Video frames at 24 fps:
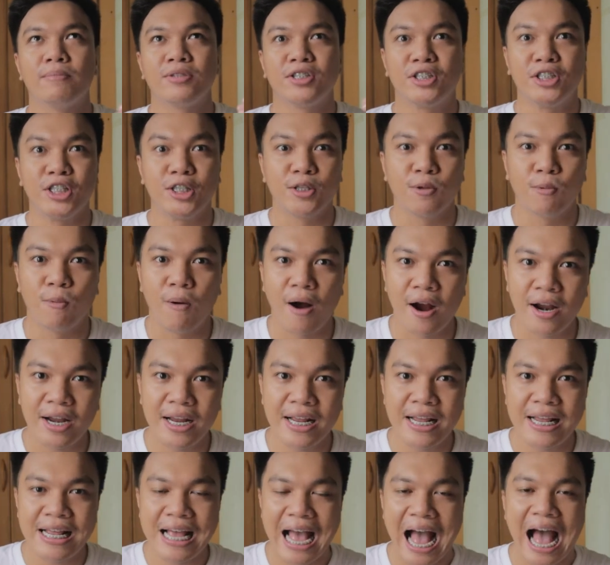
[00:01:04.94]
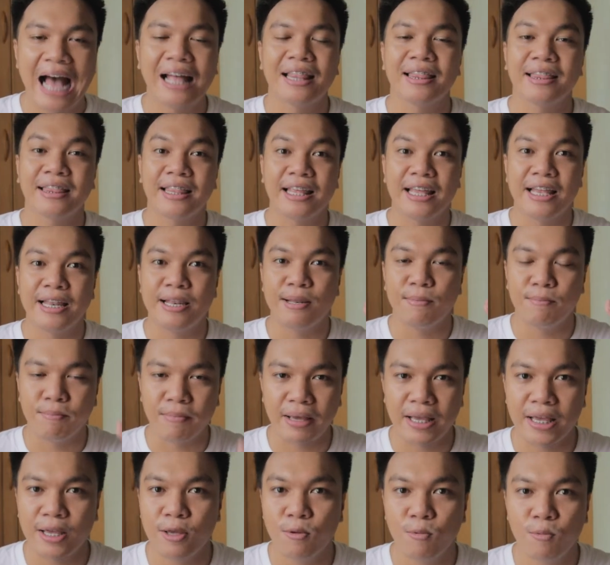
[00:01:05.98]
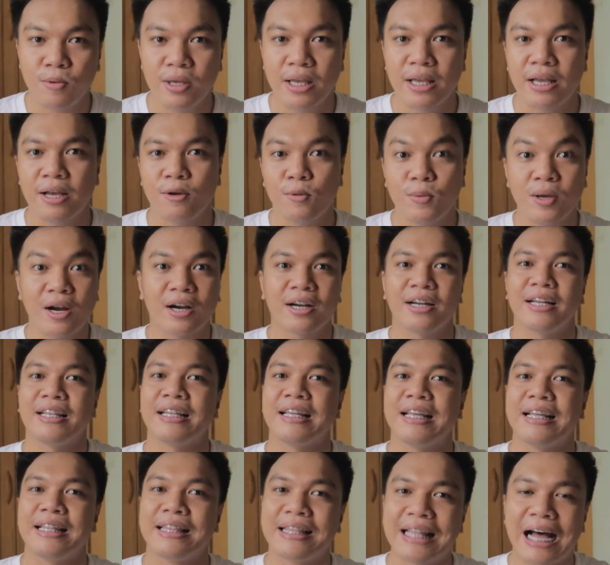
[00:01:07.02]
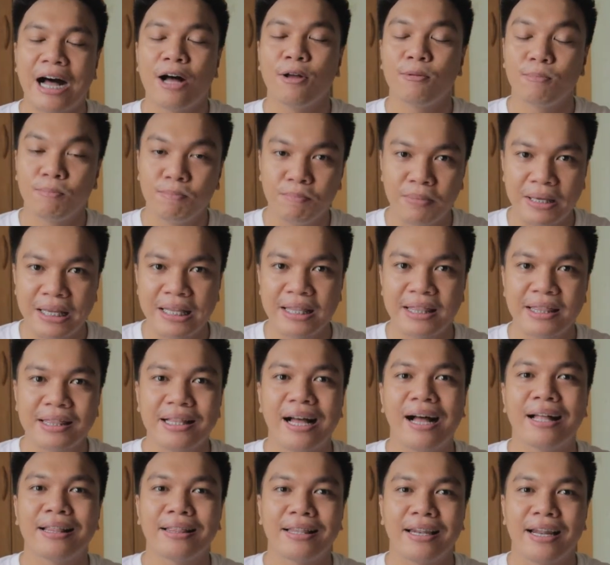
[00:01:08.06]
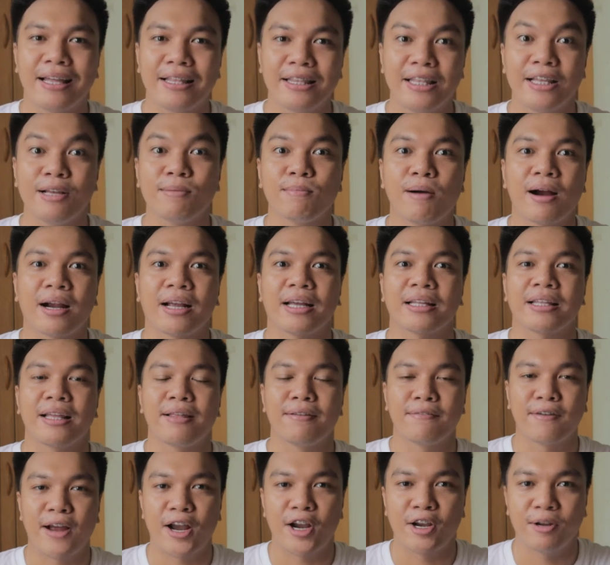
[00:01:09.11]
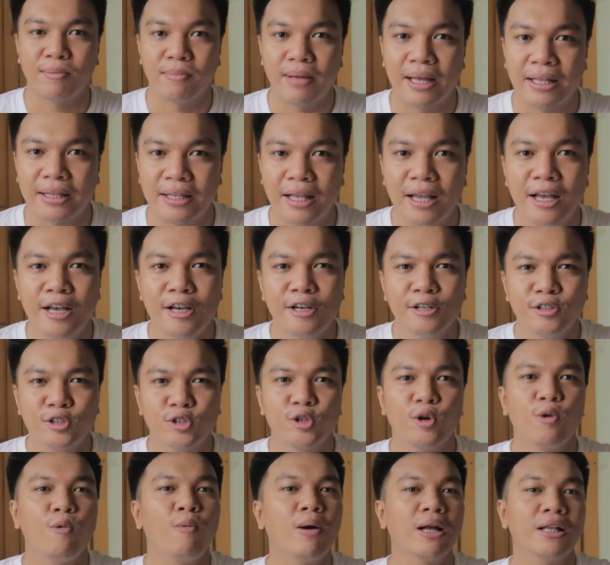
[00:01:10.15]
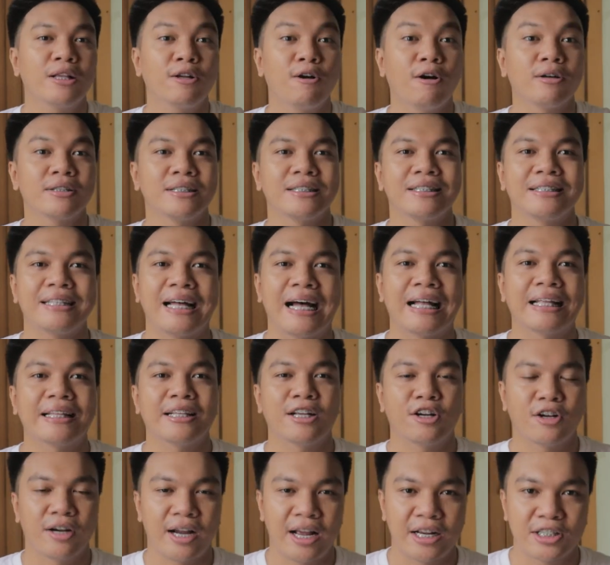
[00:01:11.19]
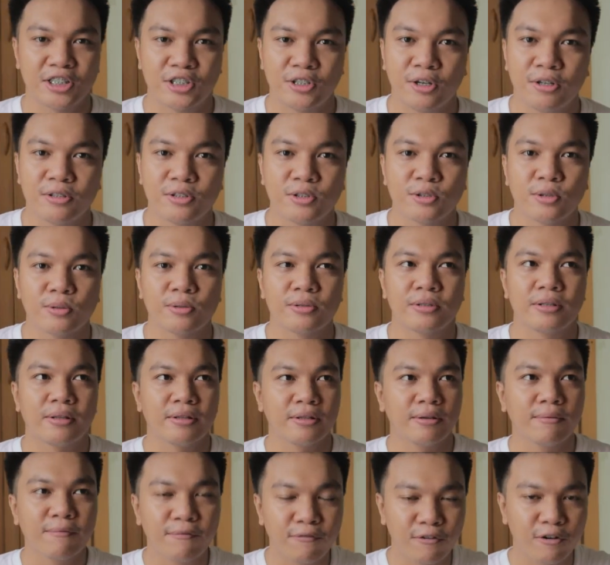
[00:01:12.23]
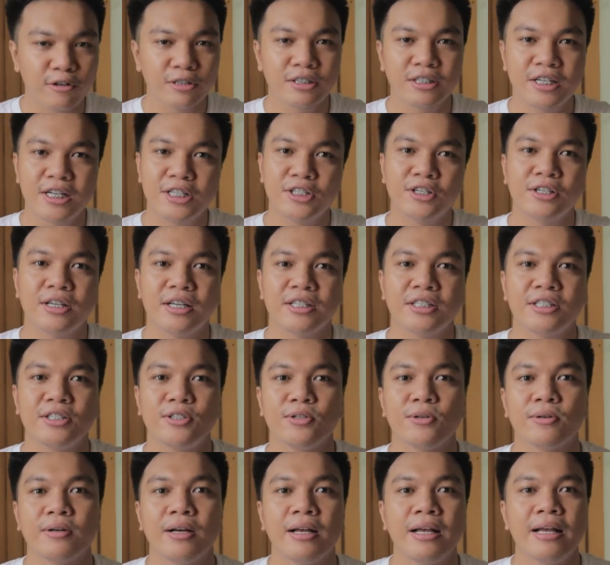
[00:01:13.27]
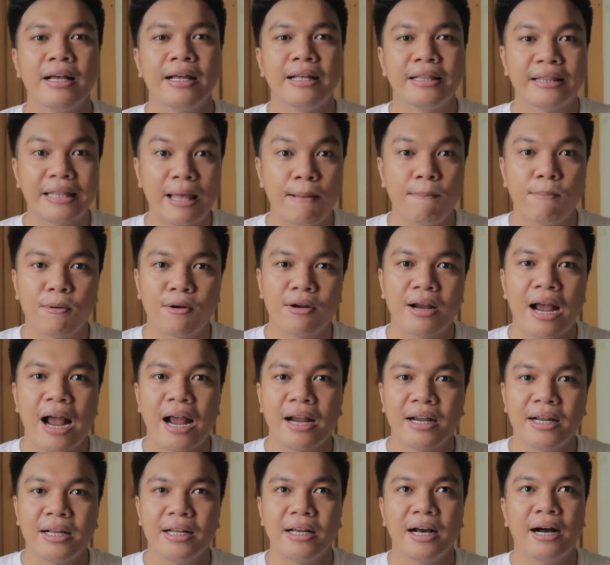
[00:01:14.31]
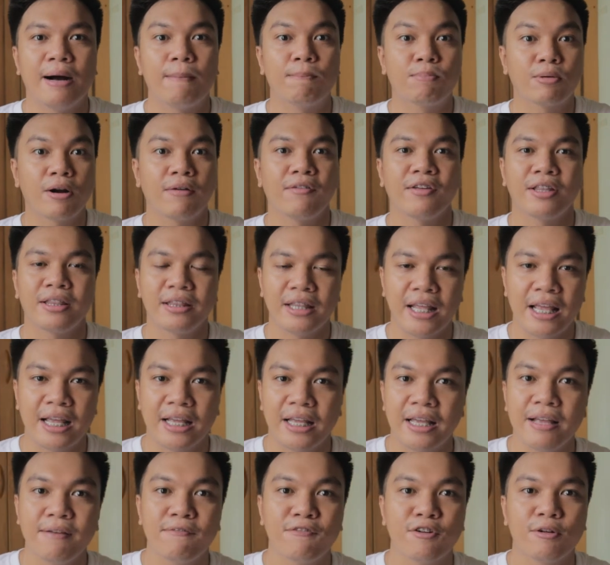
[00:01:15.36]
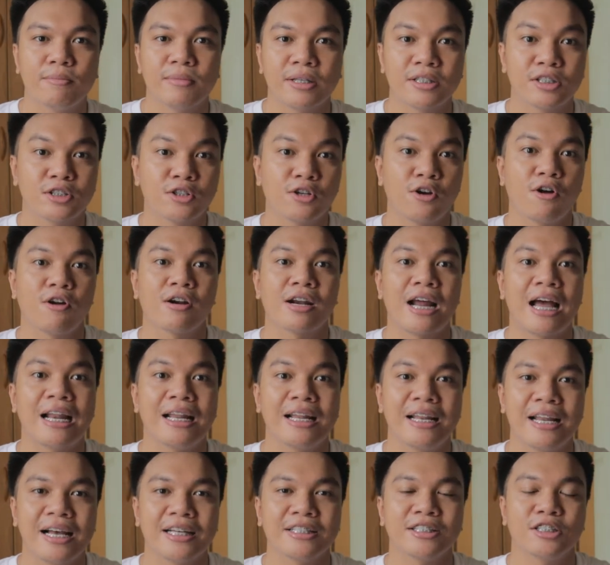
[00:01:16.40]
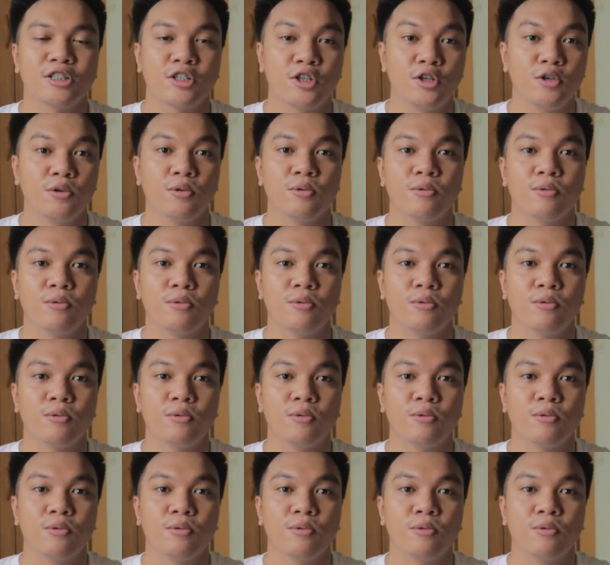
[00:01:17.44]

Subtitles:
January until May, we are in a downbeat, non-trending market environment. So what causes that correction? So the first reason is yung temporary profit-taking from the strong rally last